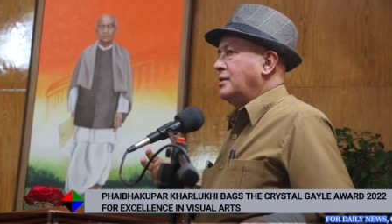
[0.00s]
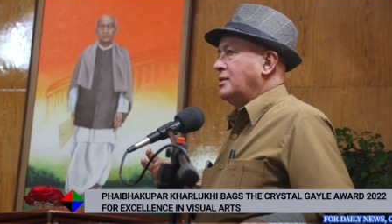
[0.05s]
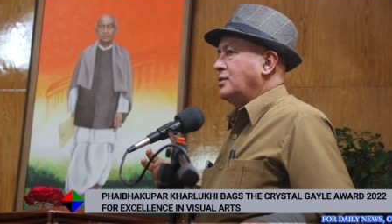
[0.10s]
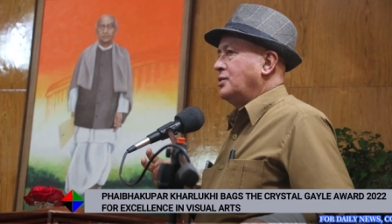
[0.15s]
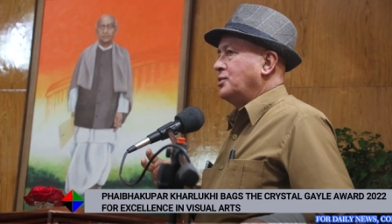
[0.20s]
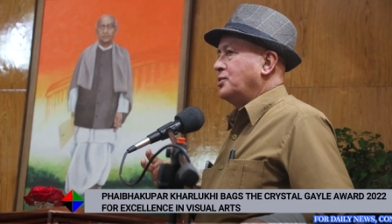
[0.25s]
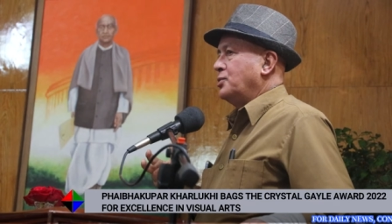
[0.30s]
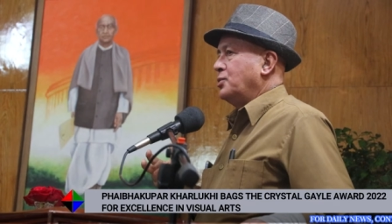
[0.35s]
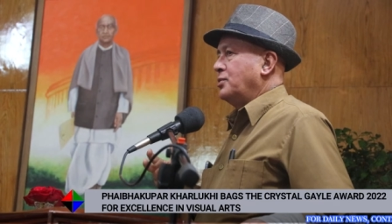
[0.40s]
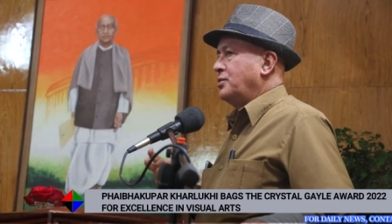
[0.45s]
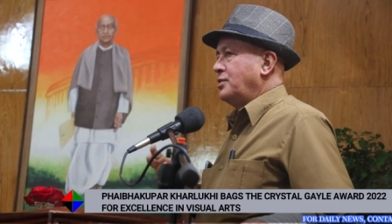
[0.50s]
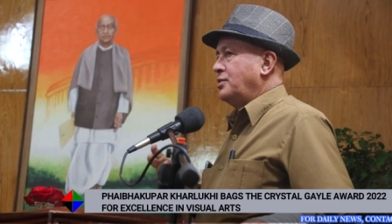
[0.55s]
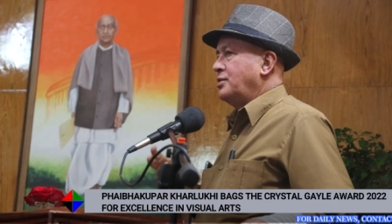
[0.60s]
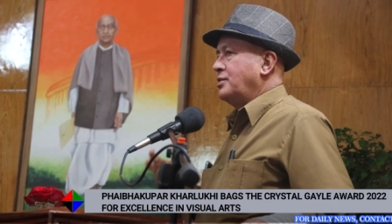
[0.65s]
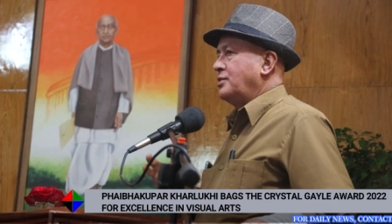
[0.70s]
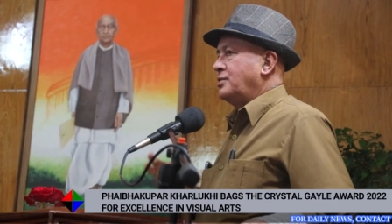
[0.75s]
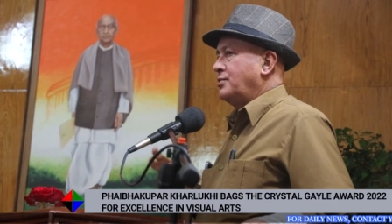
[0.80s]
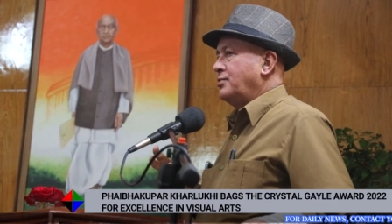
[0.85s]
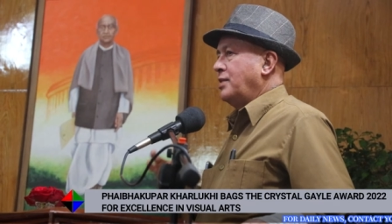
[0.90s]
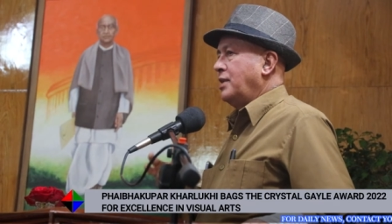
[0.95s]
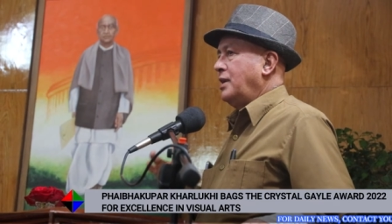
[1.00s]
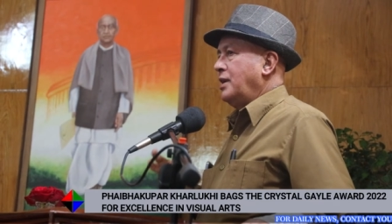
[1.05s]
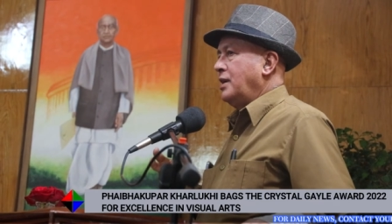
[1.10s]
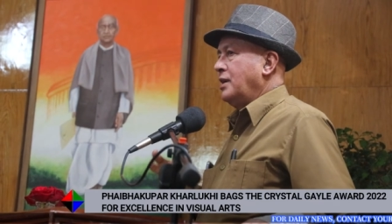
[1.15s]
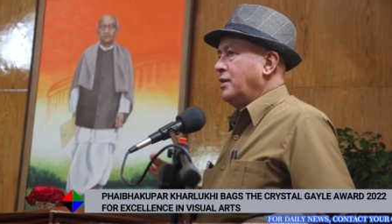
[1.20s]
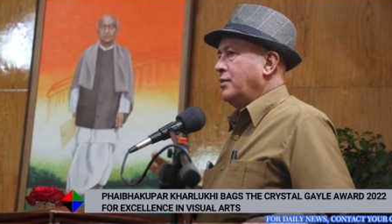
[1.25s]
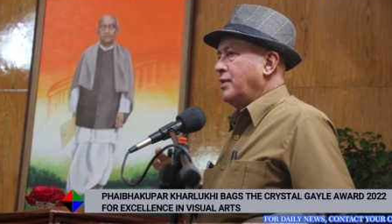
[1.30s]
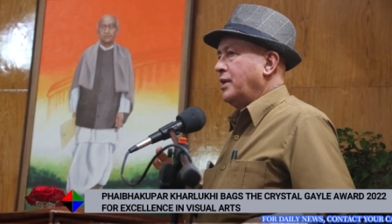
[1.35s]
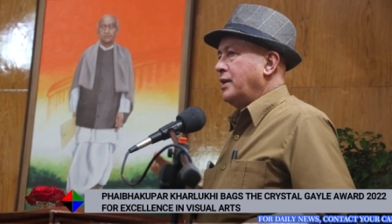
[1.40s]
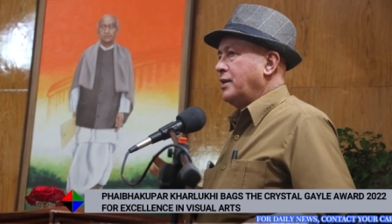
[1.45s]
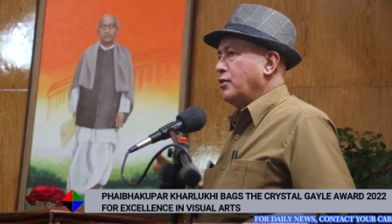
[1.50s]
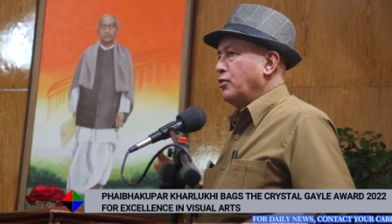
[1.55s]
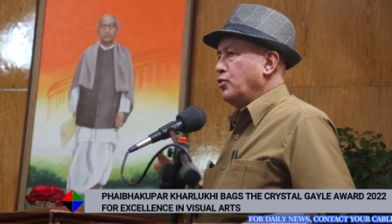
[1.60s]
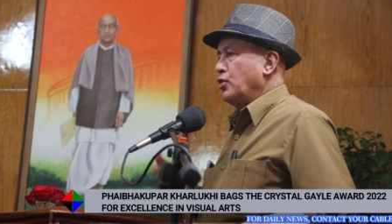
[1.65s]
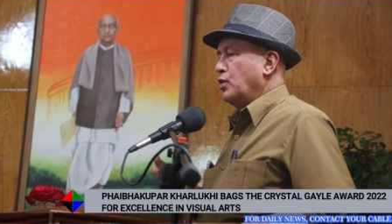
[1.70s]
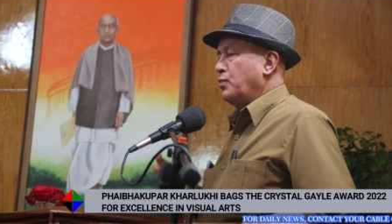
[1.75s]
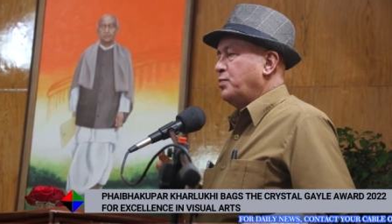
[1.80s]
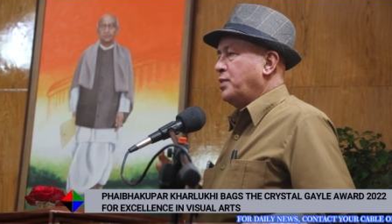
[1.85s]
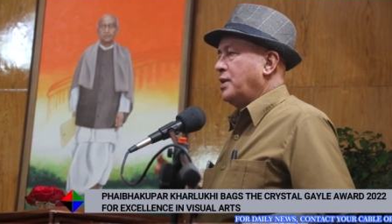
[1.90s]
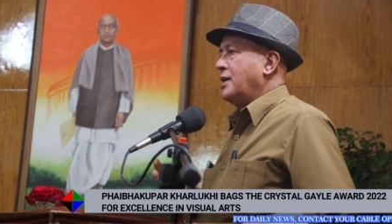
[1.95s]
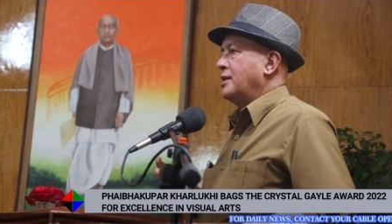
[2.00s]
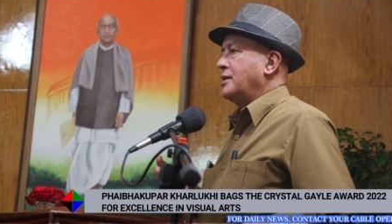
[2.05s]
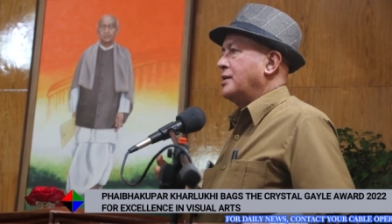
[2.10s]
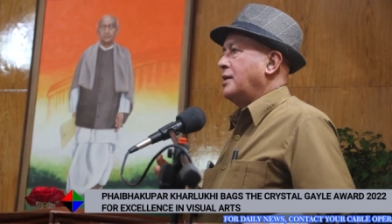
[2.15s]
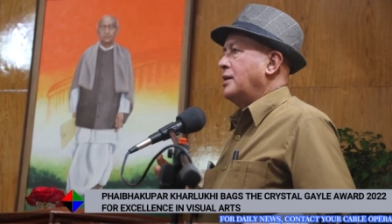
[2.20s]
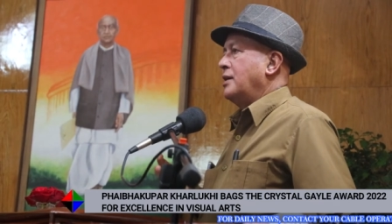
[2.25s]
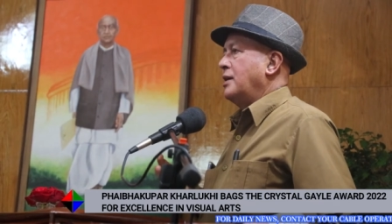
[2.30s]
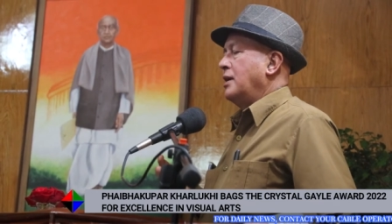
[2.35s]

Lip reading: So this is really great on the part.